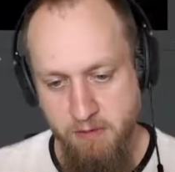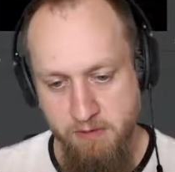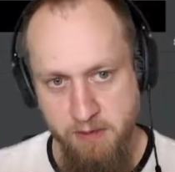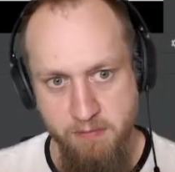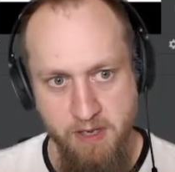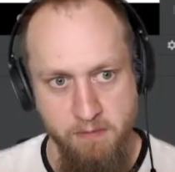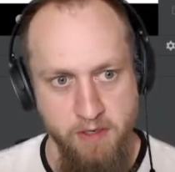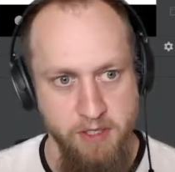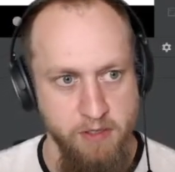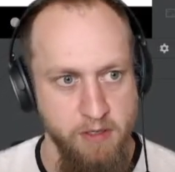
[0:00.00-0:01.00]

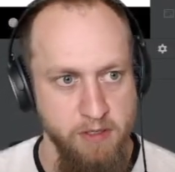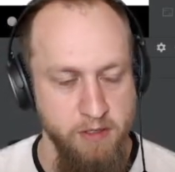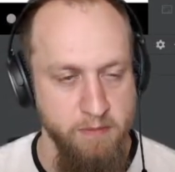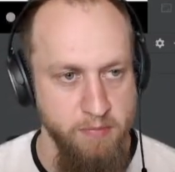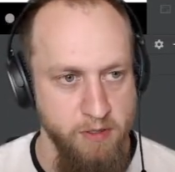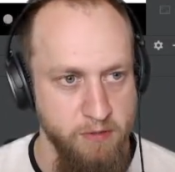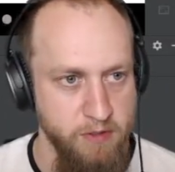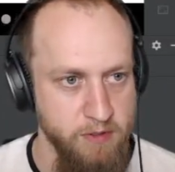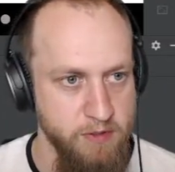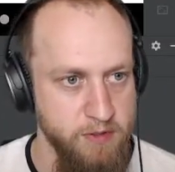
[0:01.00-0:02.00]
publish all the
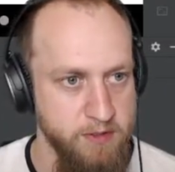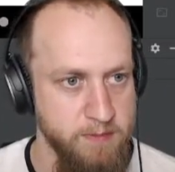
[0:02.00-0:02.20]
components.